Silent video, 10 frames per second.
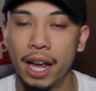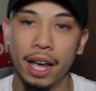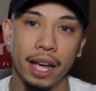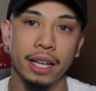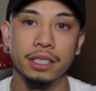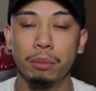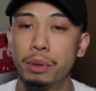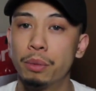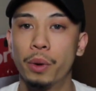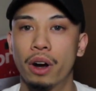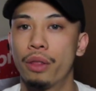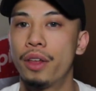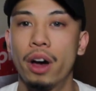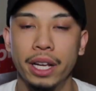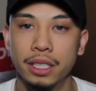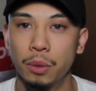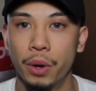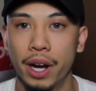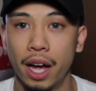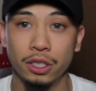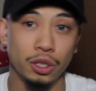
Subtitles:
and some people wear orthotics and whatnot,